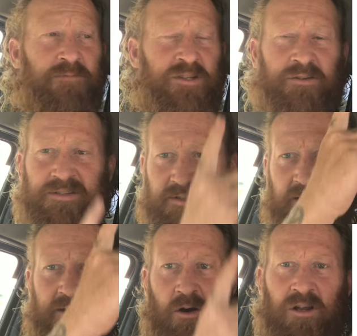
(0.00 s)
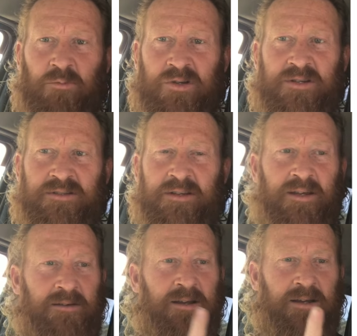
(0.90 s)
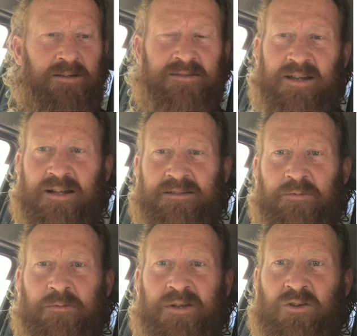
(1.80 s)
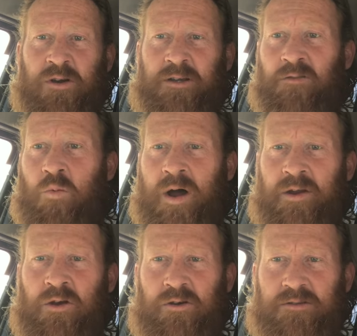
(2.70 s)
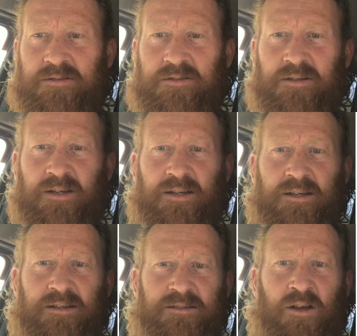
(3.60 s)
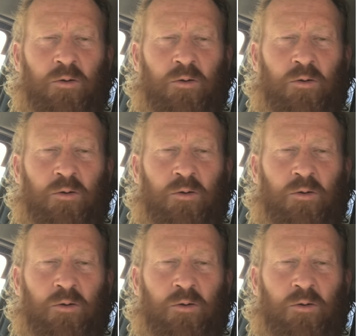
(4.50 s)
So the C column, which is it starts from the tonic of 1 hertz. So